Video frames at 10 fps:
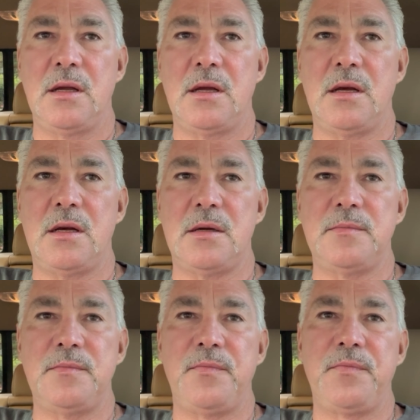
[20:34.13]

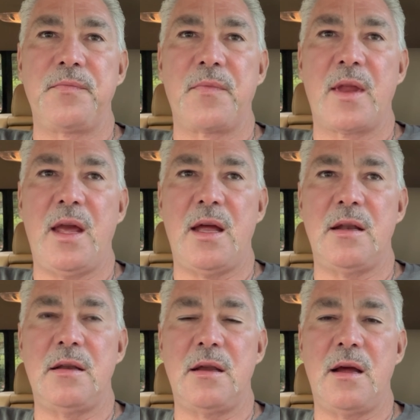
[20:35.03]
And
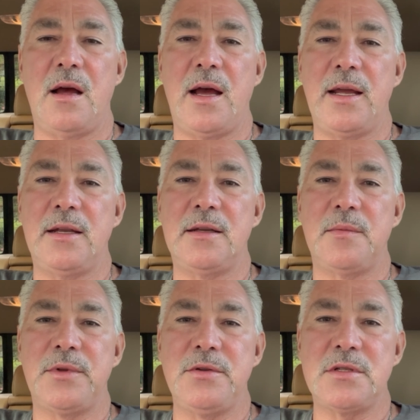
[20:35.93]
I ended up
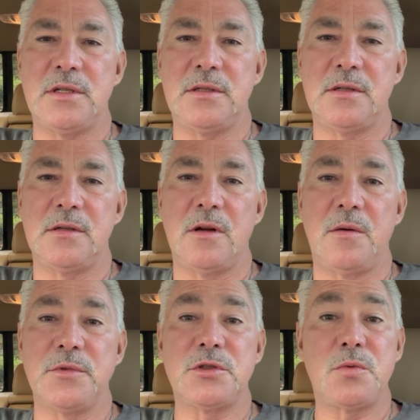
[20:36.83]
losing
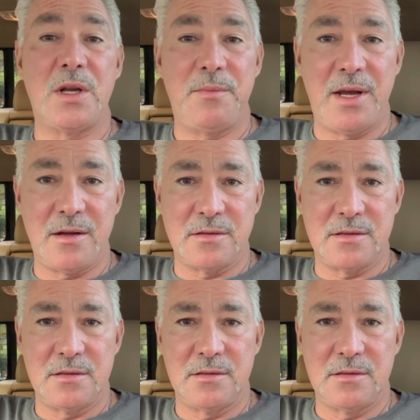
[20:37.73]
almost 20 pounds.